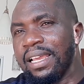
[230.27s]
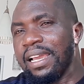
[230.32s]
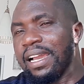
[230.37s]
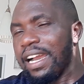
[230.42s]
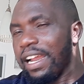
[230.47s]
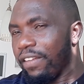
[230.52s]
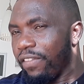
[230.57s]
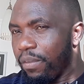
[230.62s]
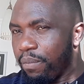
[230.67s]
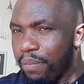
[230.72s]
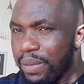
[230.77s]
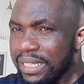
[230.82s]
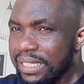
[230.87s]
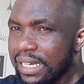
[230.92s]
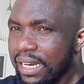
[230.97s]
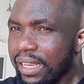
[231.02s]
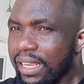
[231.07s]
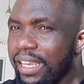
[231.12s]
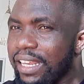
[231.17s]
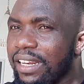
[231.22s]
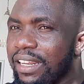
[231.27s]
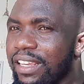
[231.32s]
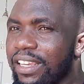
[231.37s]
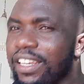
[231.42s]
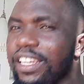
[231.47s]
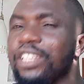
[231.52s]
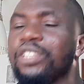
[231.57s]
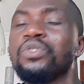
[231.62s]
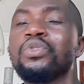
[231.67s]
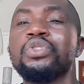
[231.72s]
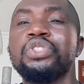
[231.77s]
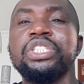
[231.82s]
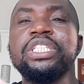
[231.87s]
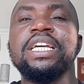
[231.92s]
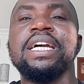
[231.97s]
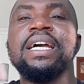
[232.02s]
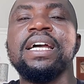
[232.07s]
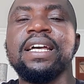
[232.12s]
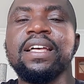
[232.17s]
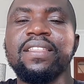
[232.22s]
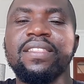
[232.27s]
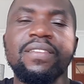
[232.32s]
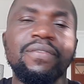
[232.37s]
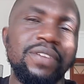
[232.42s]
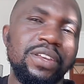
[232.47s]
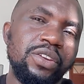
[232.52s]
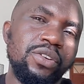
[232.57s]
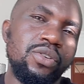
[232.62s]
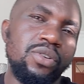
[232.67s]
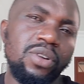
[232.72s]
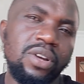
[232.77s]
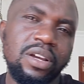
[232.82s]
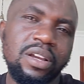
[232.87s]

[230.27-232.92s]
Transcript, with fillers: And the best again is to share the video.